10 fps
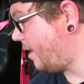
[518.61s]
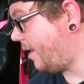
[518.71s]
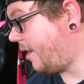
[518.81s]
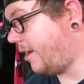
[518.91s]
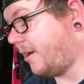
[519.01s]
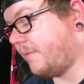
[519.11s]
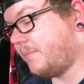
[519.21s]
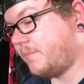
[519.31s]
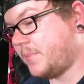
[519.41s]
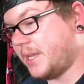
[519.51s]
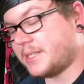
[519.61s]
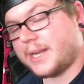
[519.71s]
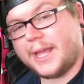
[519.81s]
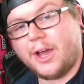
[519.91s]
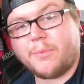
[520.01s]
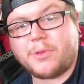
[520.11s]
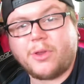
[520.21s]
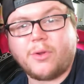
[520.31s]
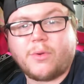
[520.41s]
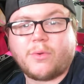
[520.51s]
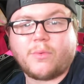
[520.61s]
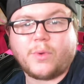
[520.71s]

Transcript: It's going to help you